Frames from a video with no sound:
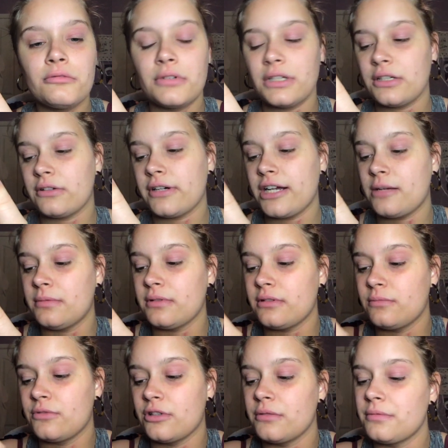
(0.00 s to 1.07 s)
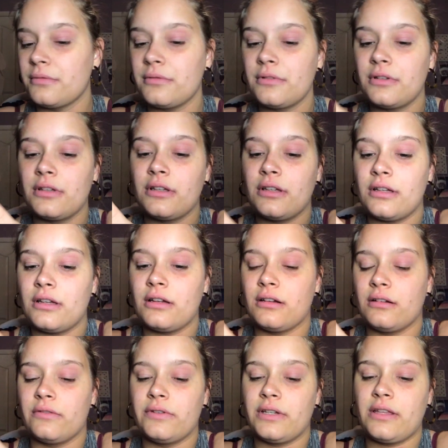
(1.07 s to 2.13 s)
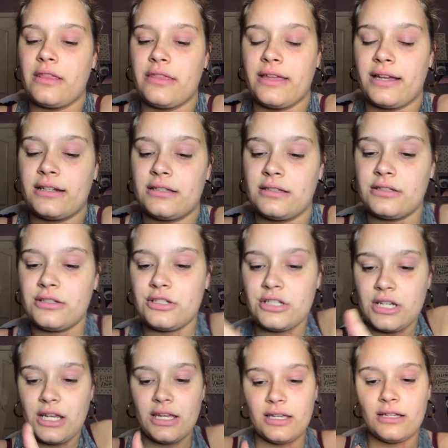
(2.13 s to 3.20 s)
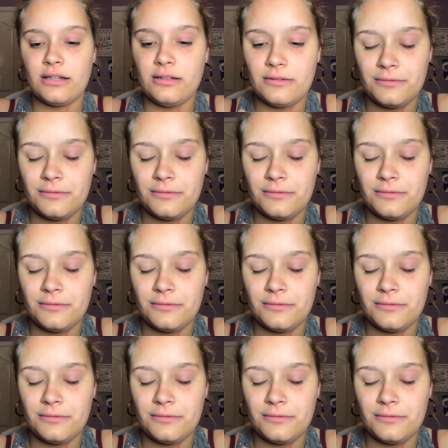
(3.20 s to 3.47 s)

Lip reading: I'm going to grab a little more of that shade.